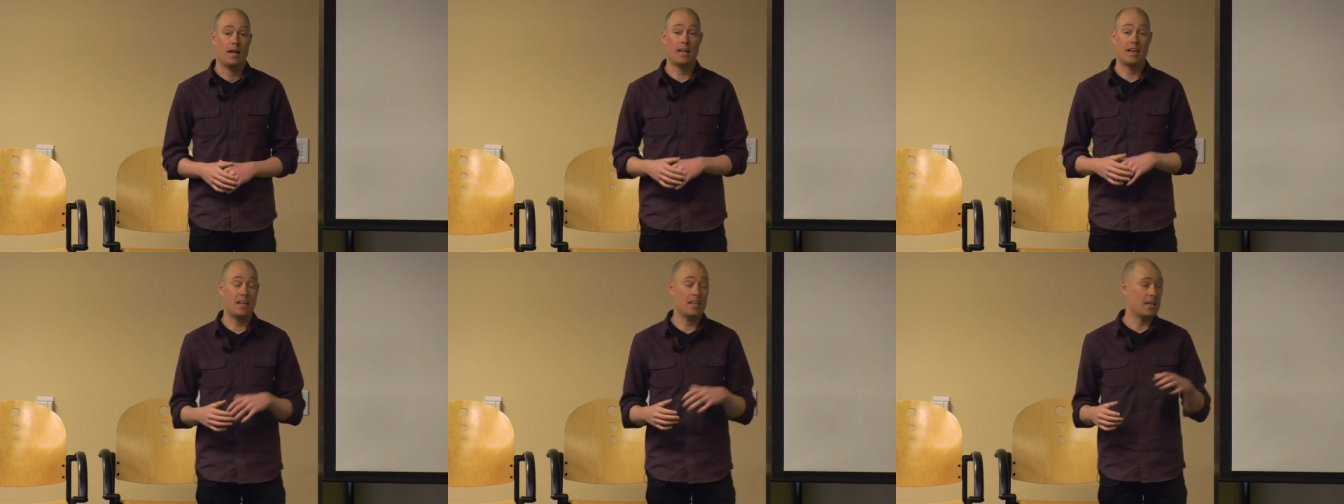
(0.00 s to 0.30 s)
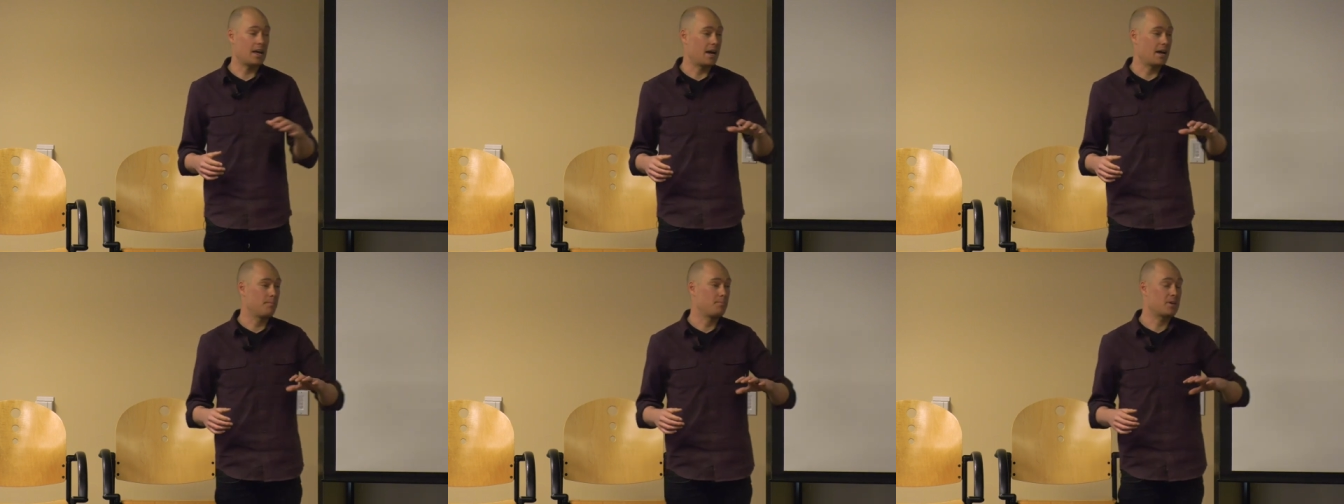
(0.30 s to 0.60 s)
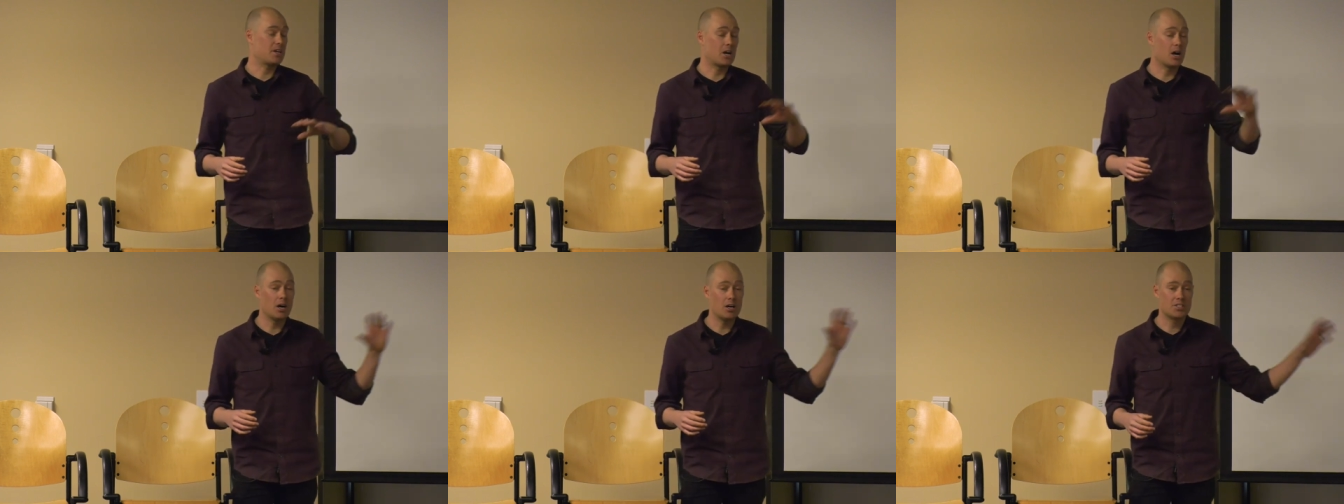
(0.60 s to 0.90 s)
And
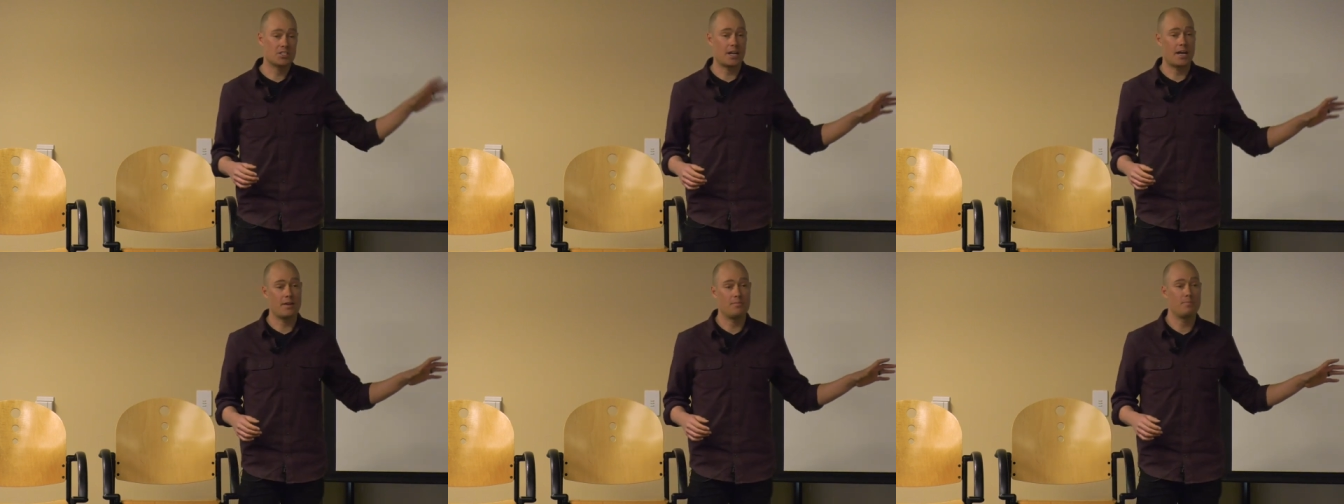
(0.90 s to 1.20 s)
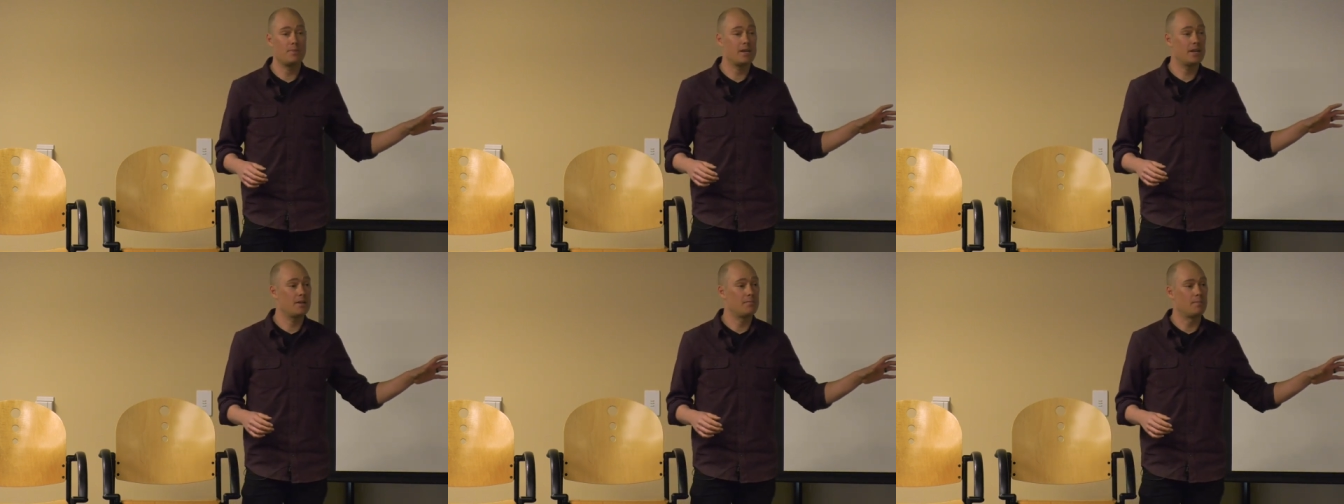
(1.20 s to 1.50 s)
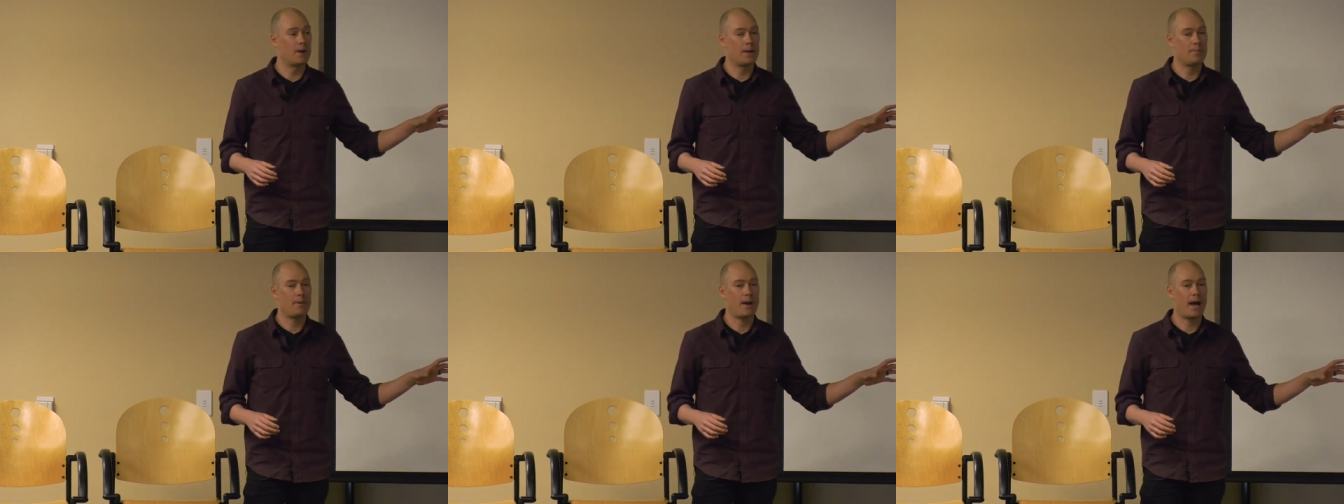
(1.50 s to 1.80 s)
because I
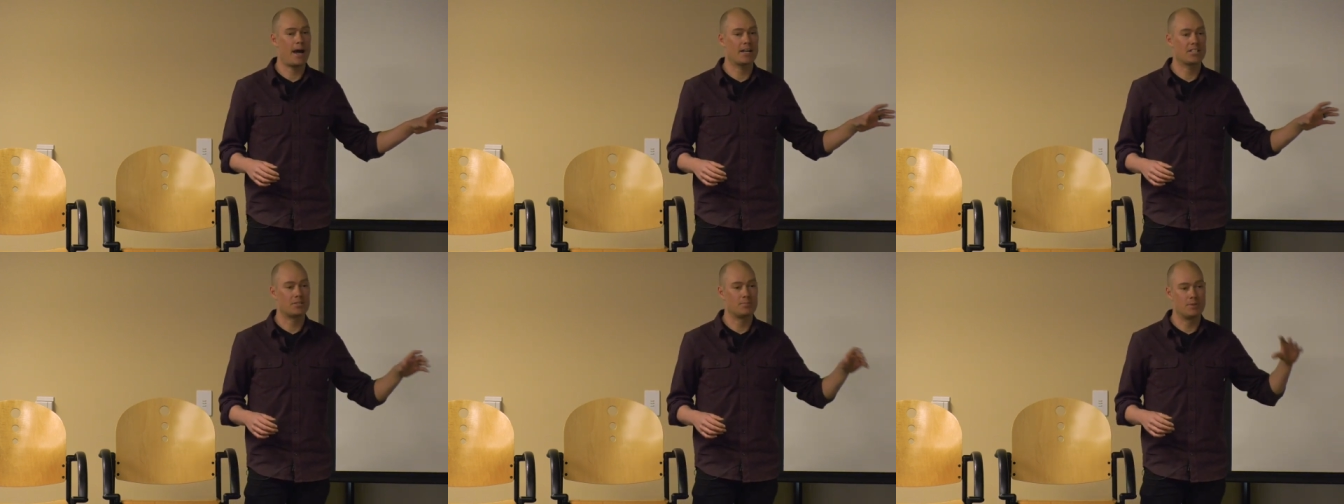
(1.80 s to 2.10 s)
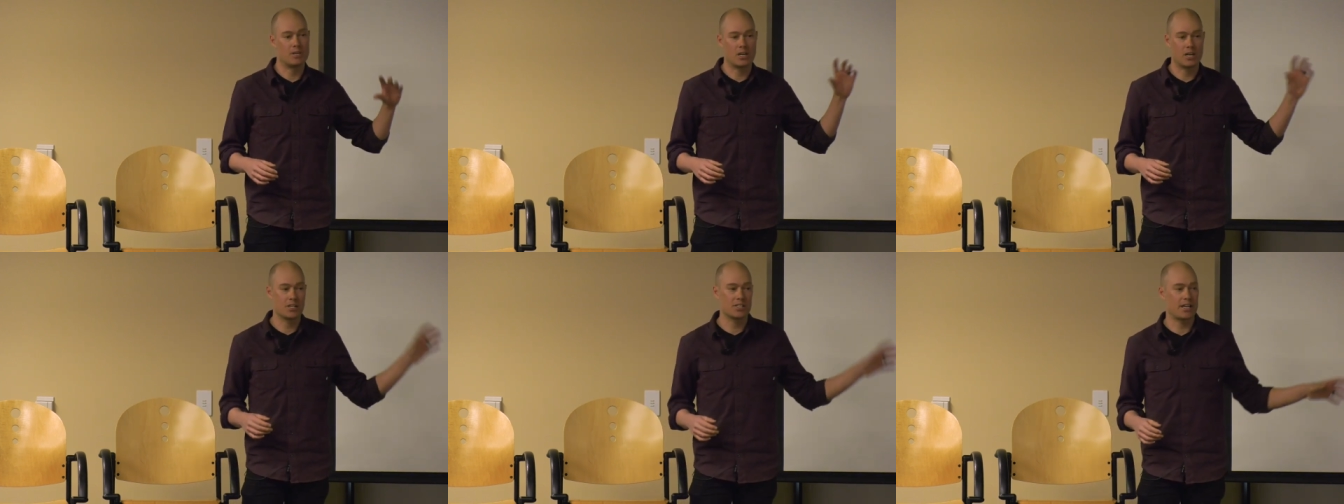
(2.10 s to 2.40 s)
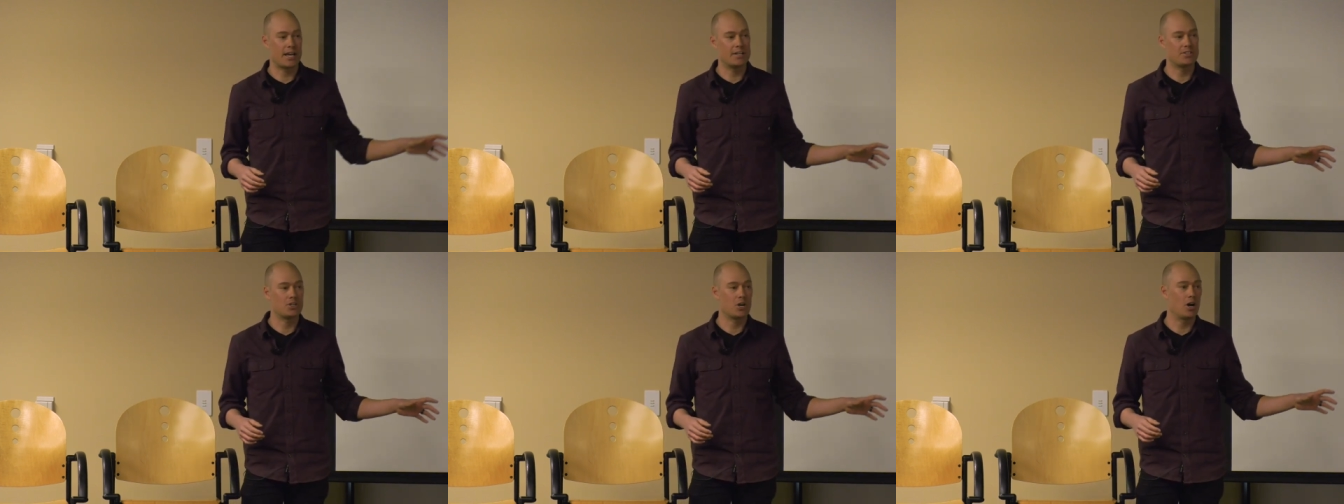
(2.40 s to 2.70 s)
admitted my past and because
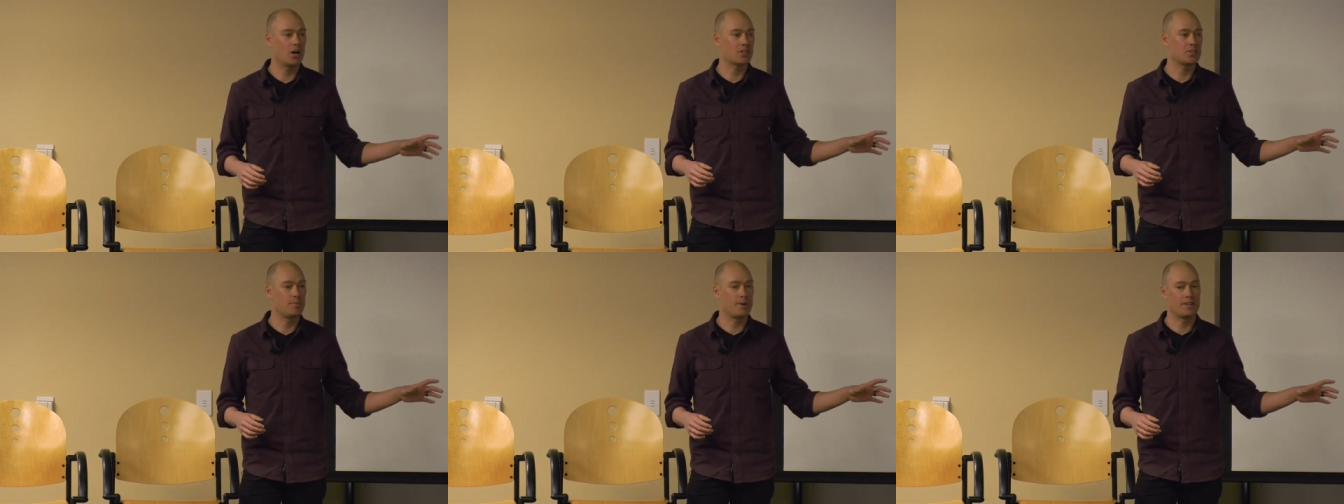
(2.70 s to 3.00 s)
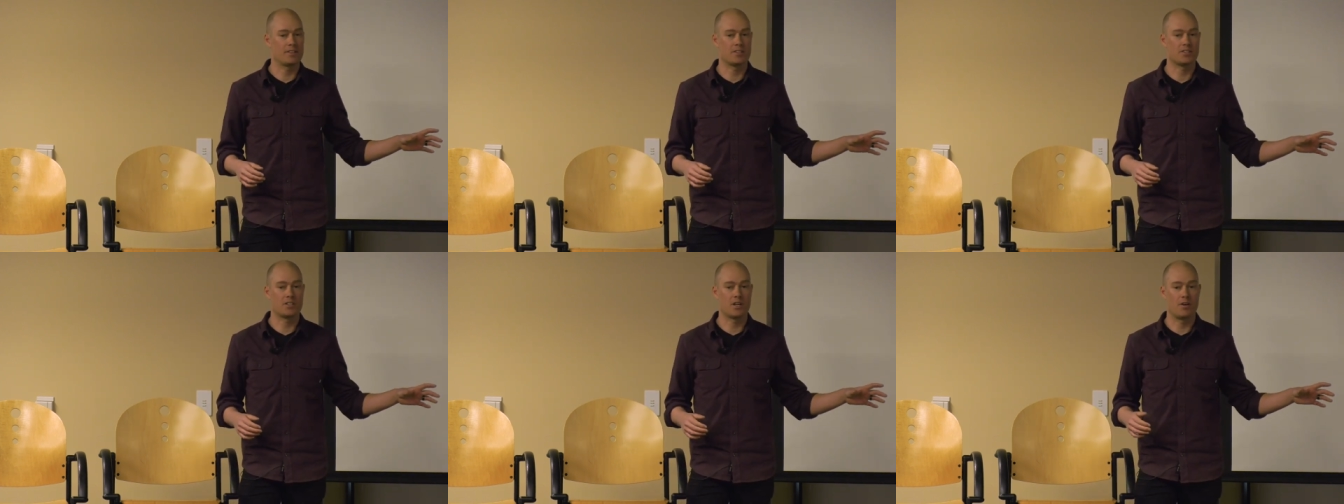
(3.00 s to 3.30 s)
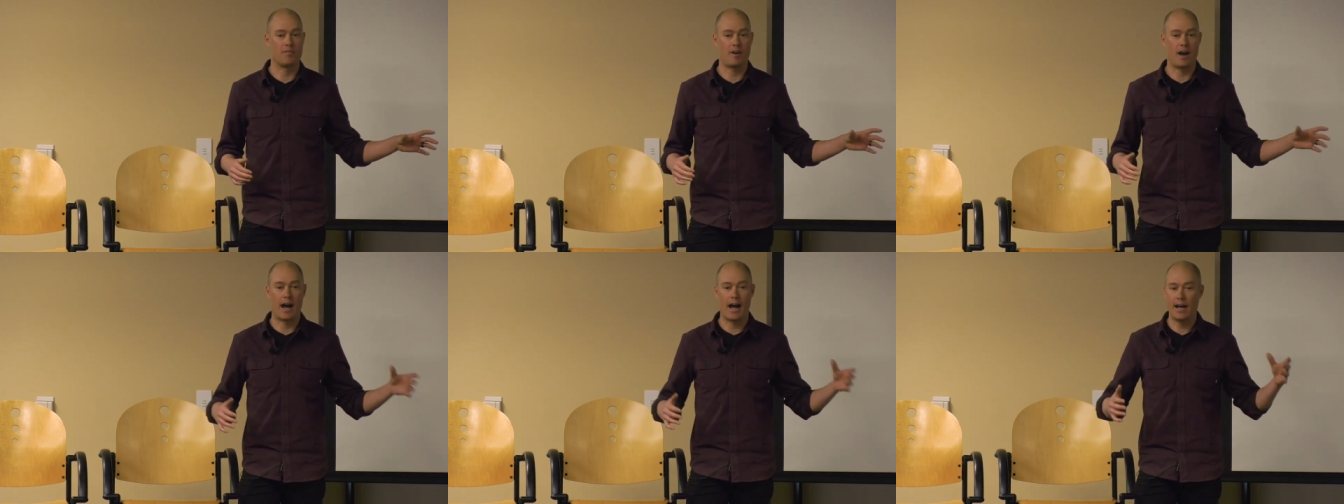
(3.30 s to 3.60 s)
I had talked about this stuff,